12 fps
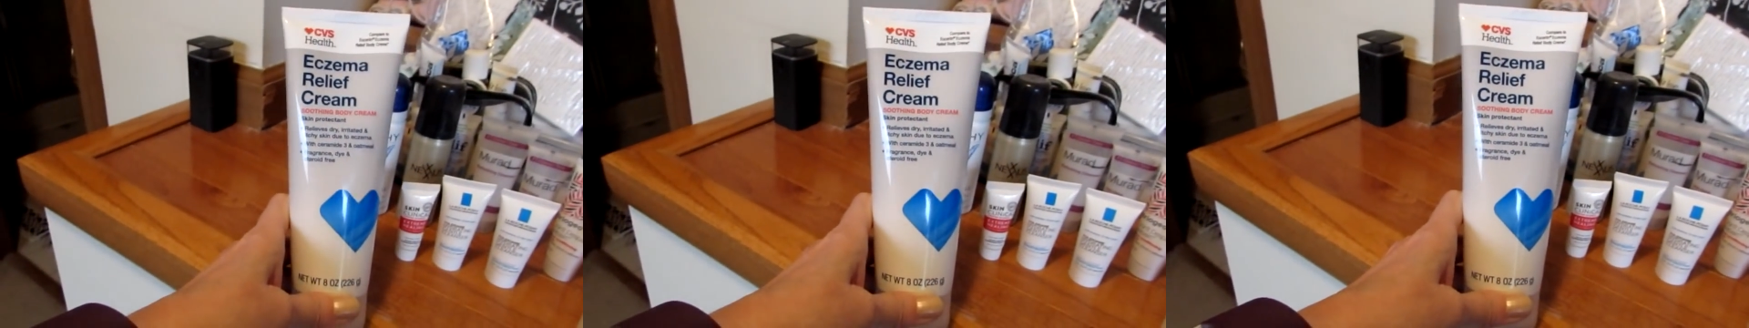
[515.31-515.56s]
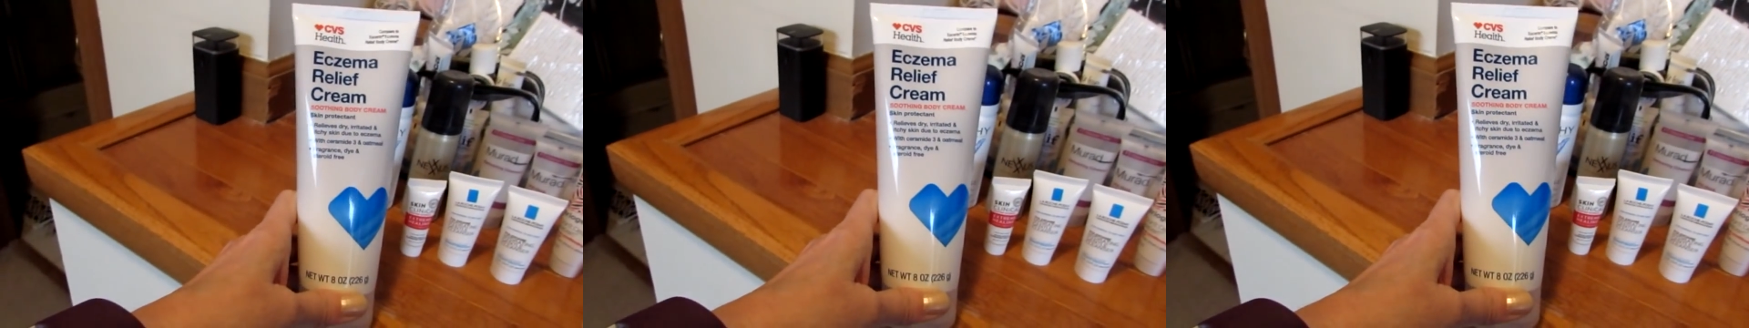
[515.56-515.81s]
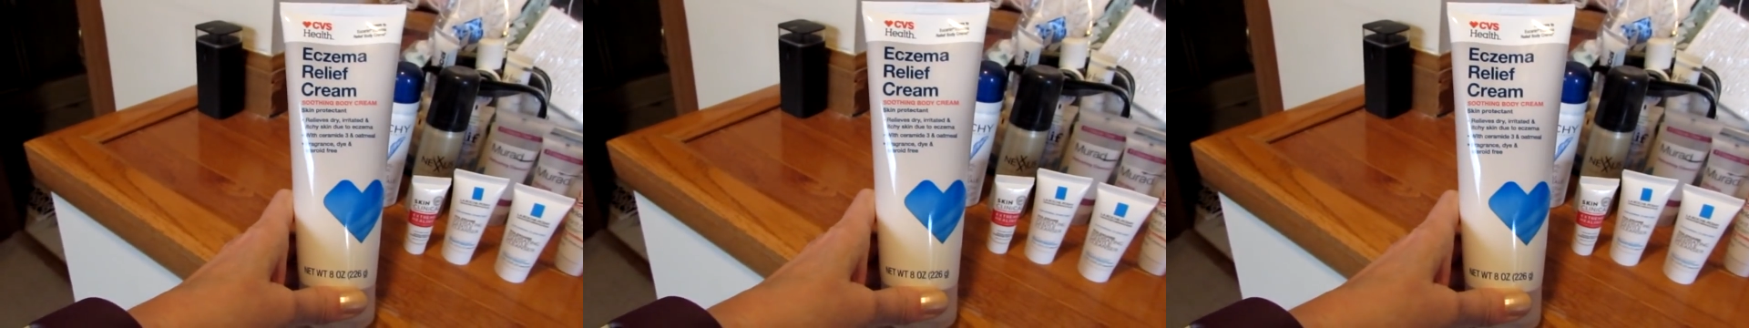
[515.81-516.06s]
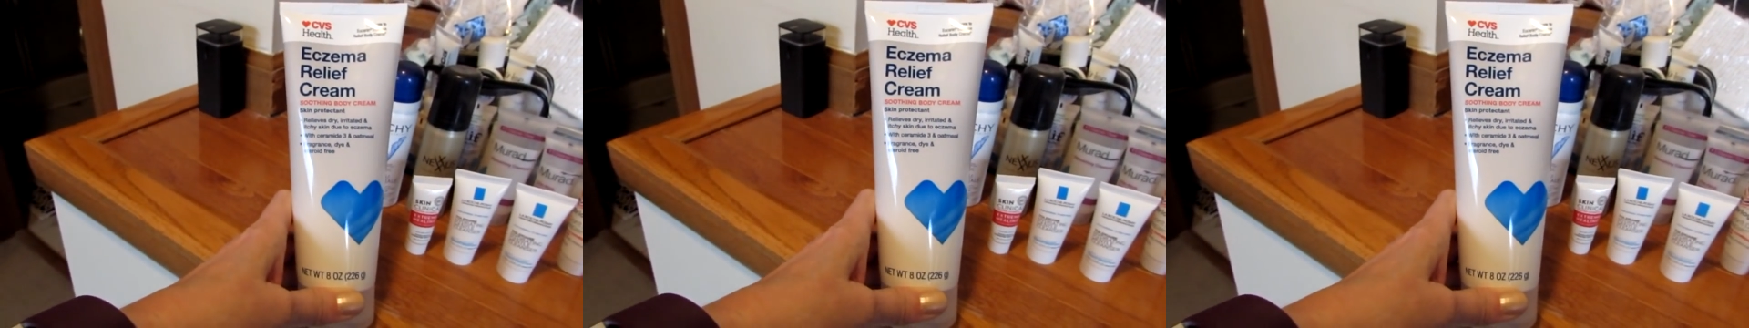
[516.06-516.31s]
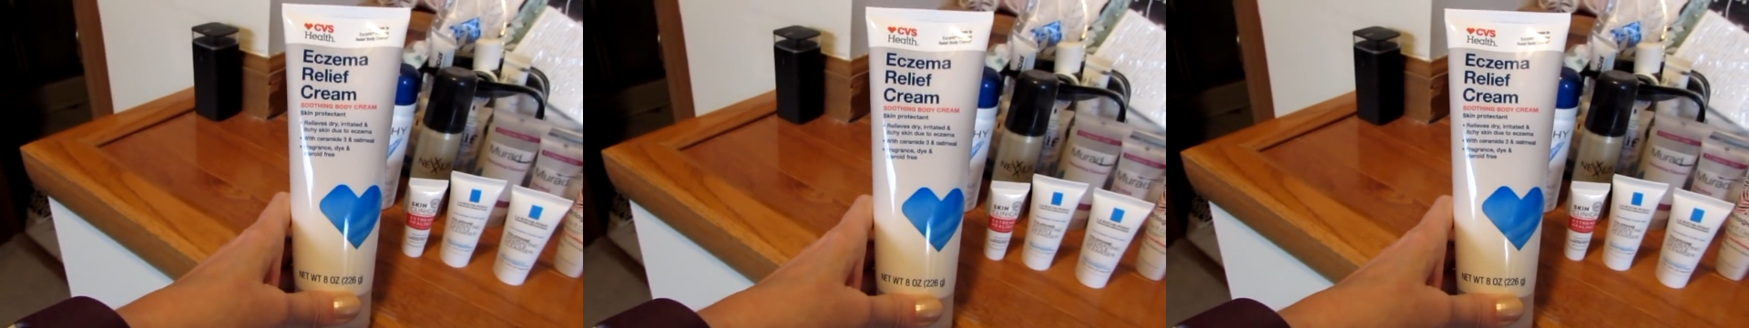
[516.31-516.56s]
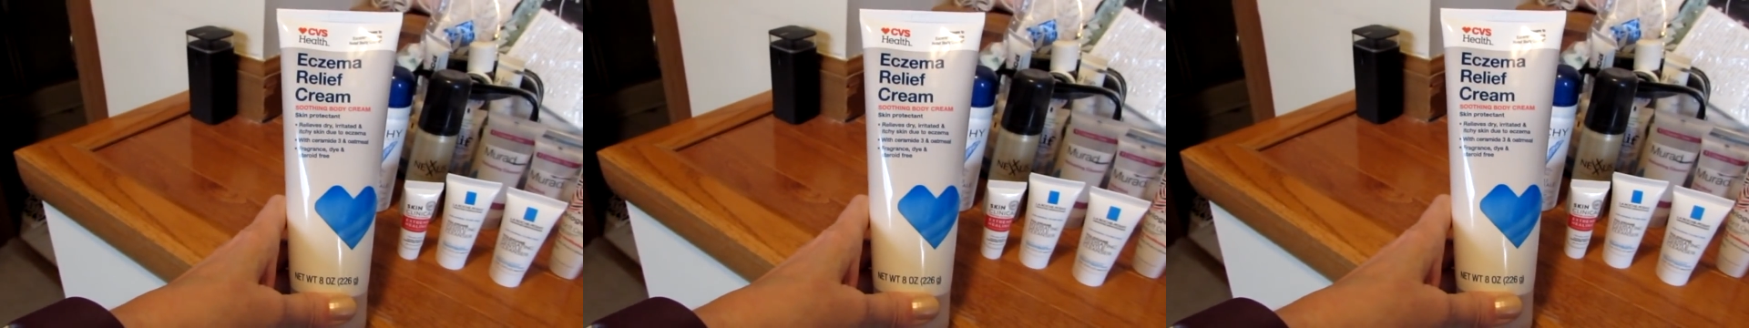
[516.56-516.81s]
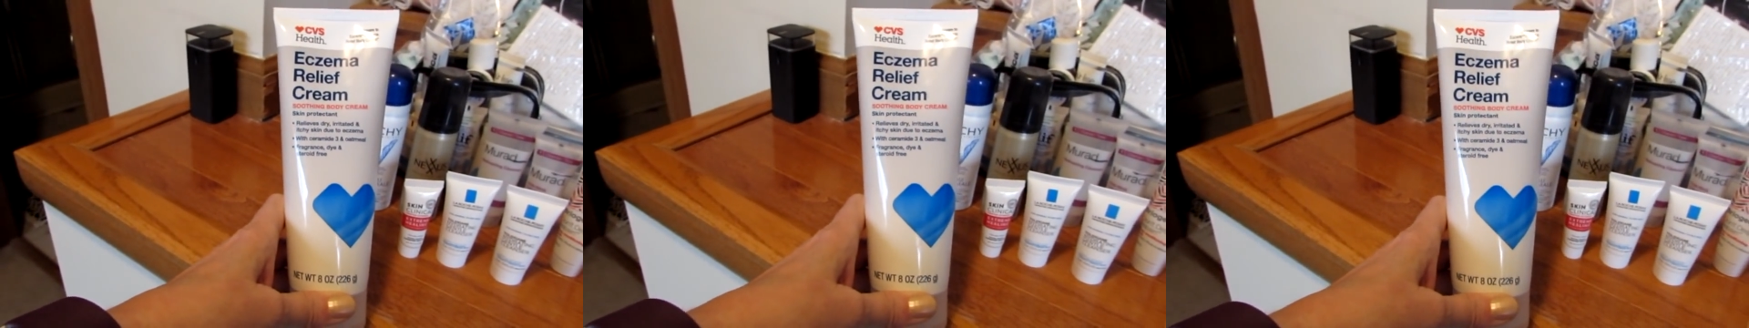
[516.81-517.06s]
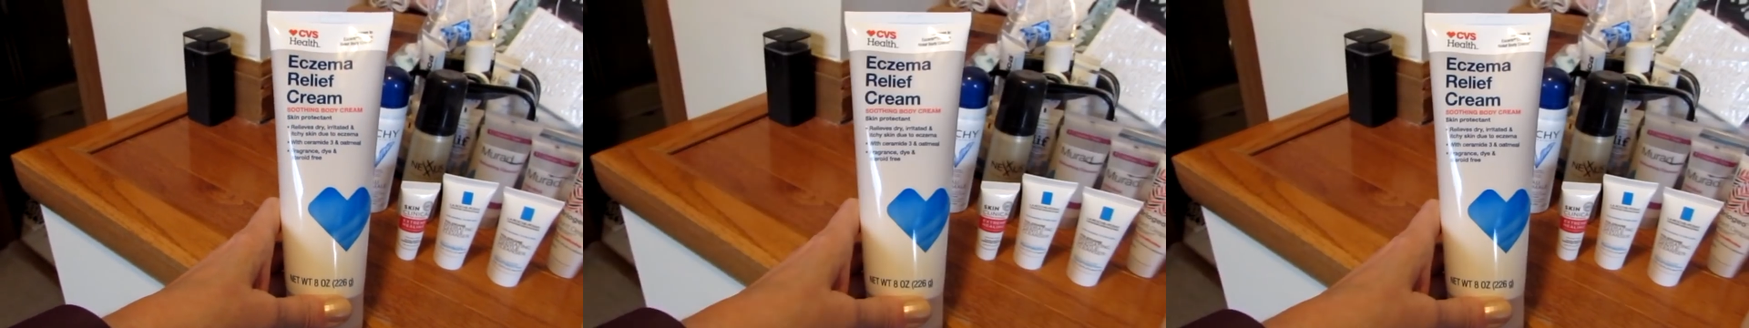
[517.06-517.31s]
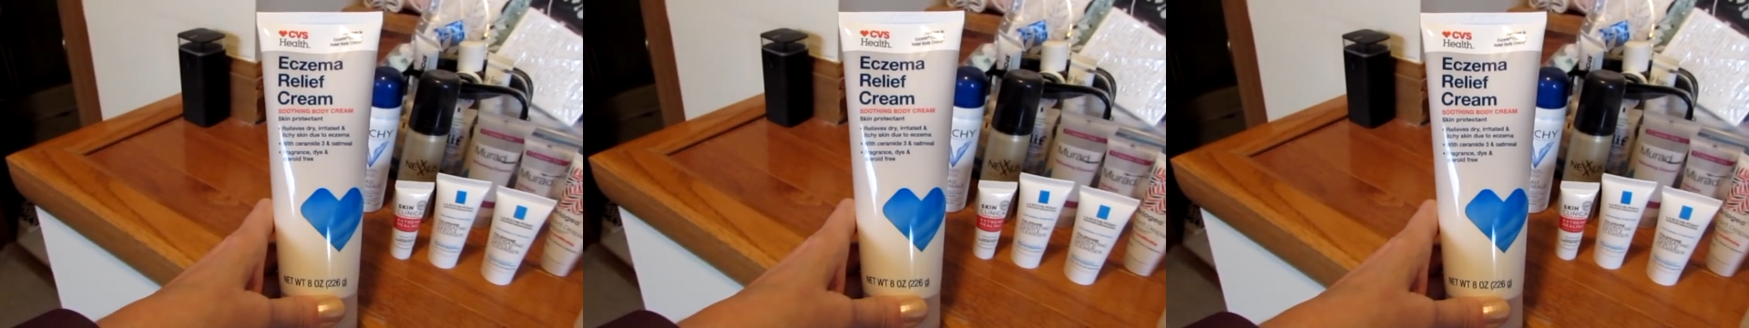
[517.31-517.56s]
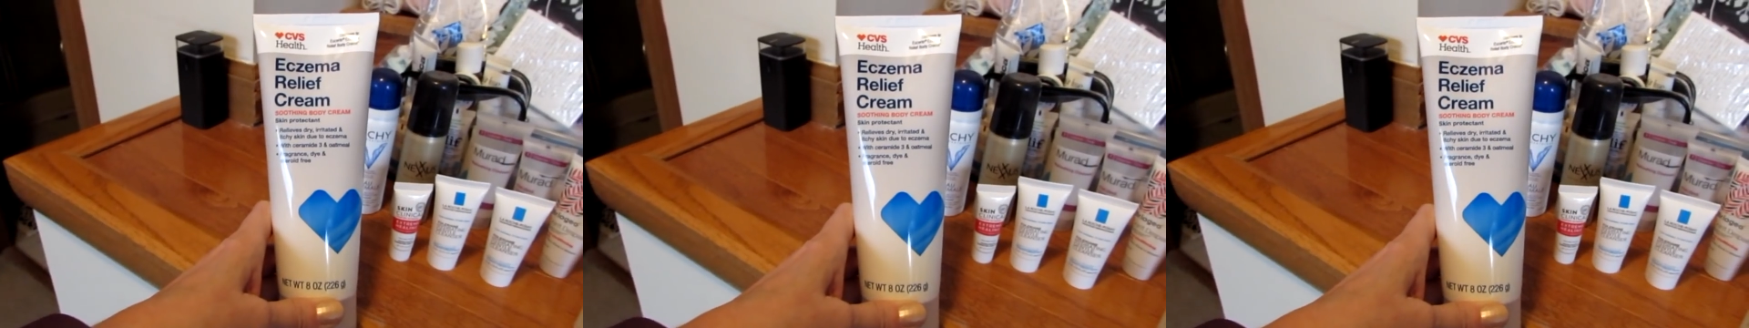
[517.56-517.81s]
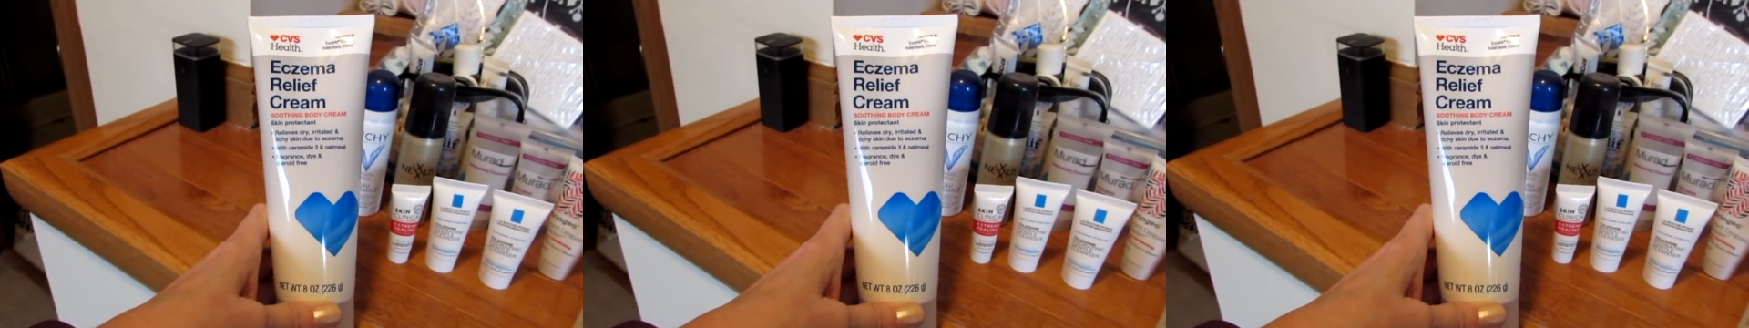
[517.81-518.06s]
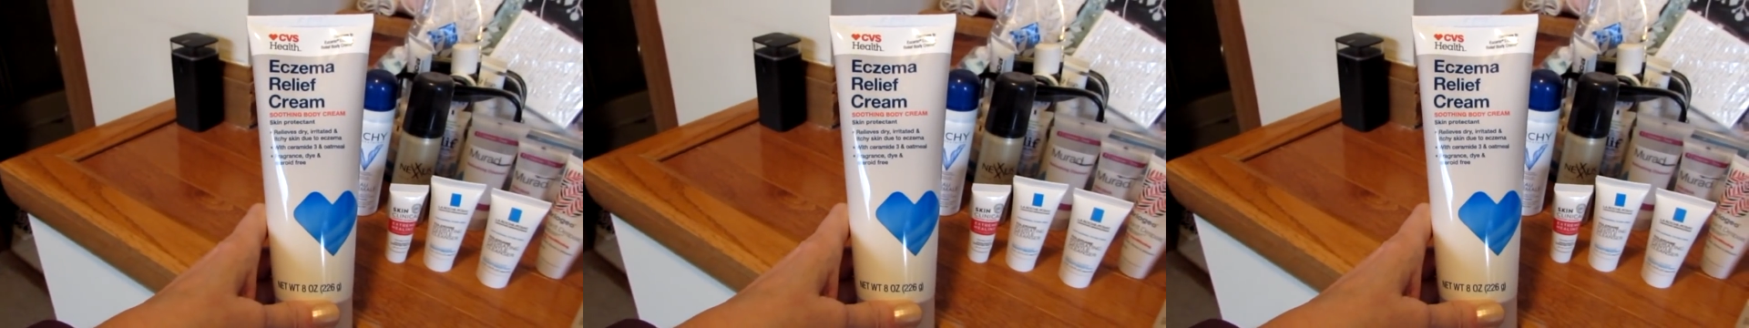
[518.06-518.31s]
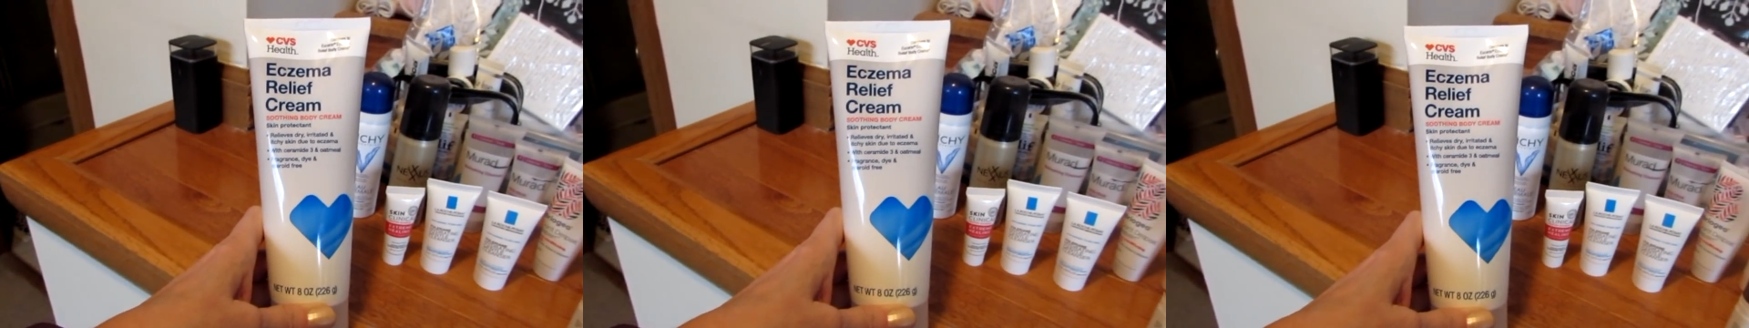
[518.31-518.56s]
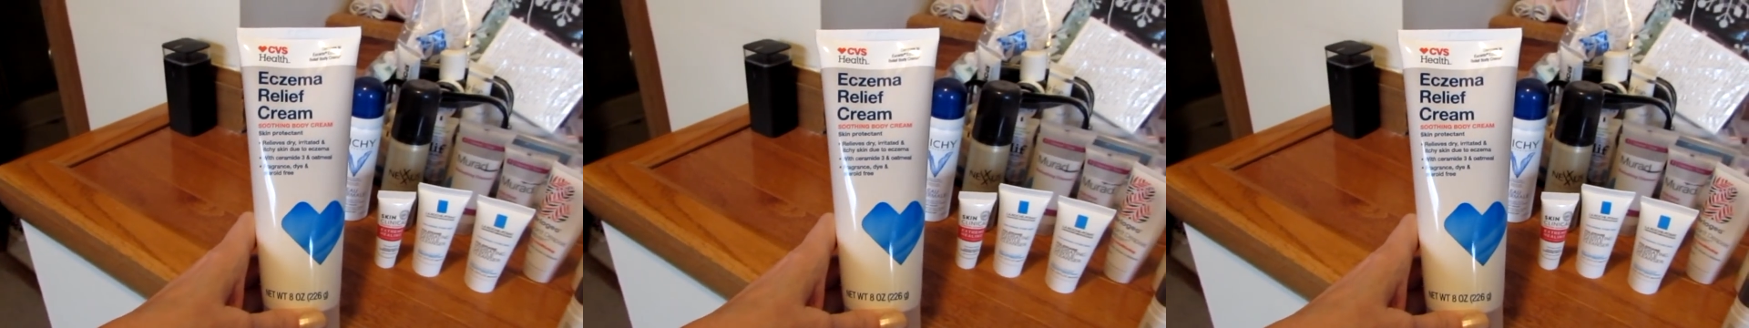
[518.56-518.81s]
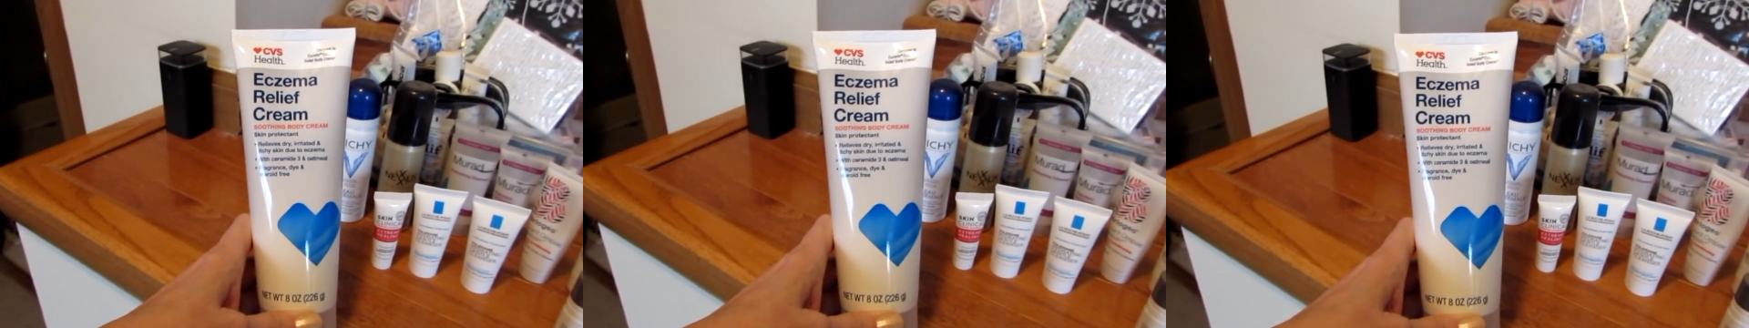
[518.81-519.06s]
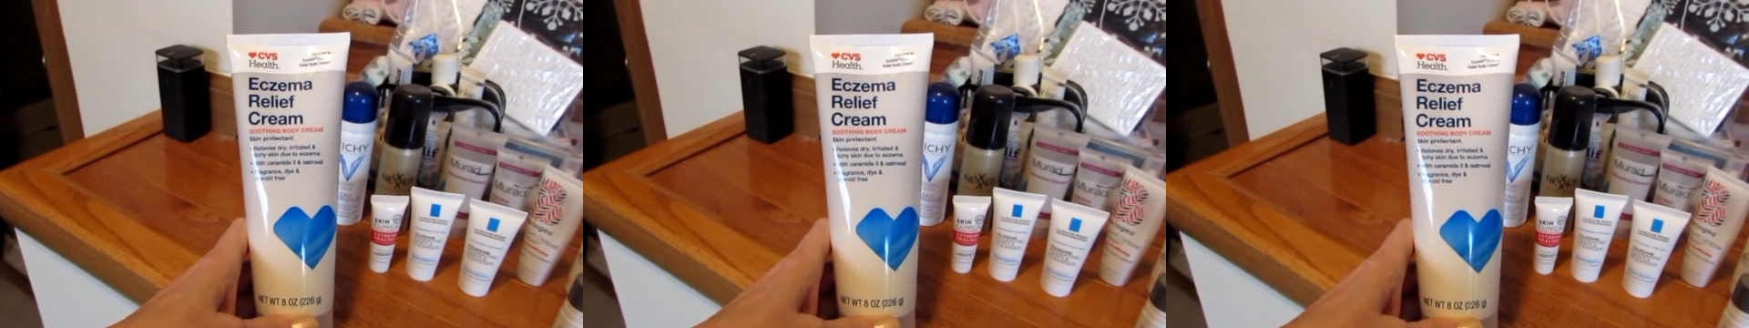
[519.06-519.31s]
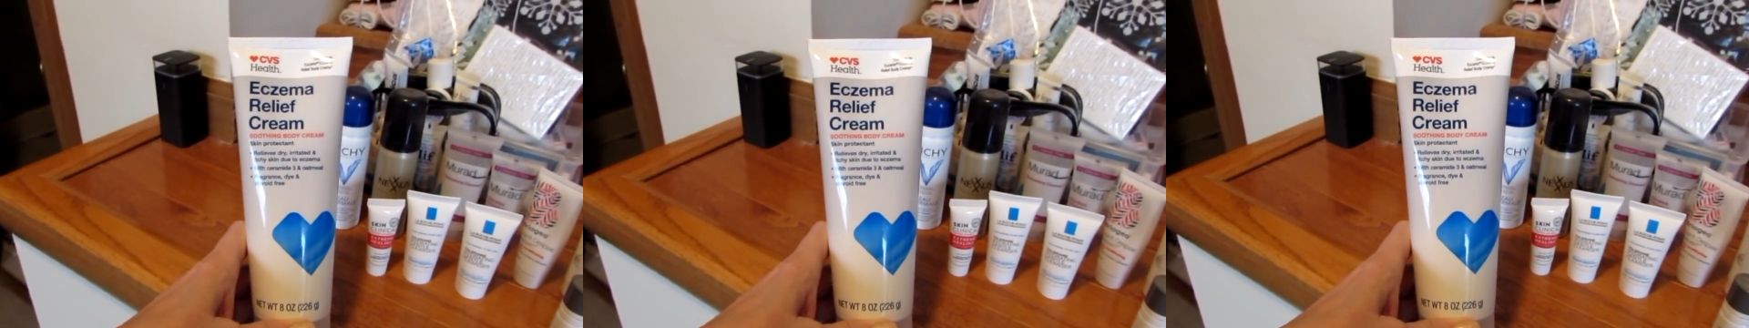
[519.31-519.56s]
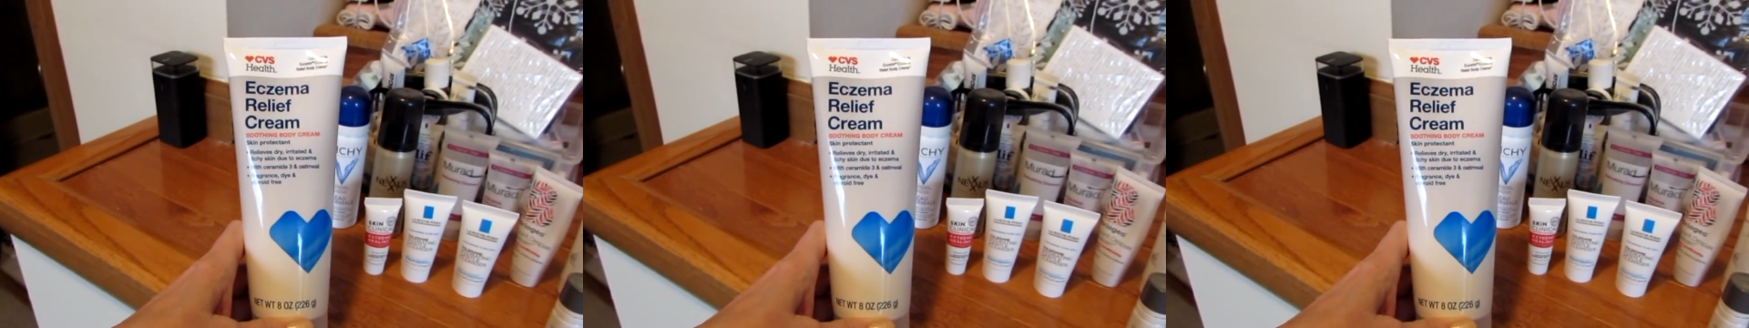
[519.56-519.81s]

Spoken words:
No face is visible, so there are no lips to read.